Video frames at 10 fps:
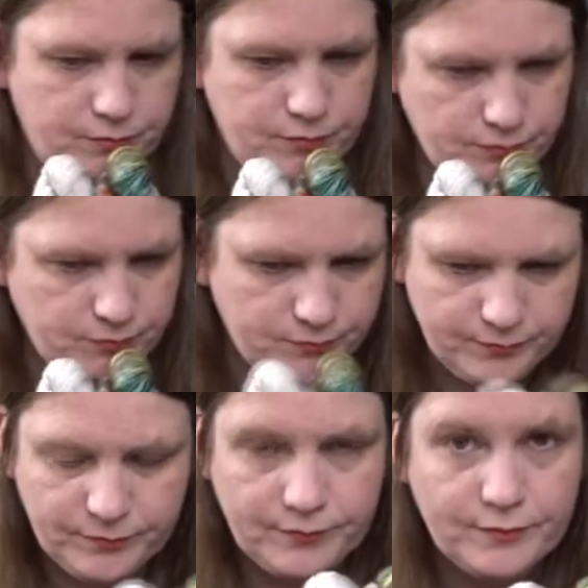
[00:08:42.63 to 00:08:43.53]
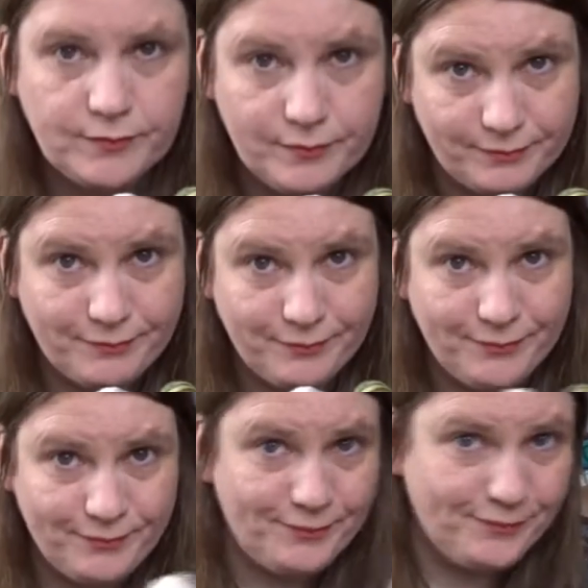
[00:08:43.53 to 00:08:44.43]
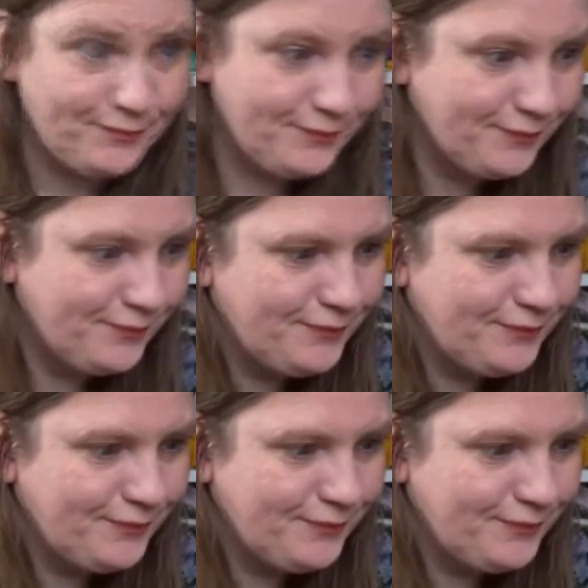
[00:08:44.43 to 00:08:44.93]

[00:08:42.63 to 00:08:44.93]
Nobody speaks.